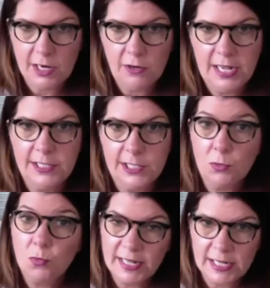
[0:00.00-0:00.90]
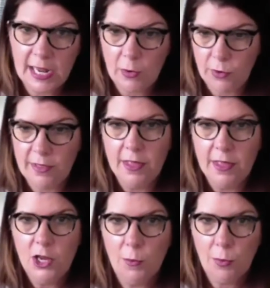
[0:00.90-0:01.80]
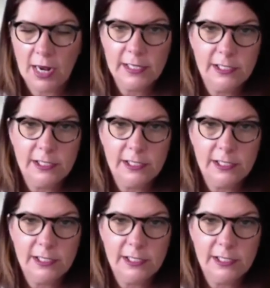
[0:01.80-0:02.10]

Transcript: tends to resonate with your product.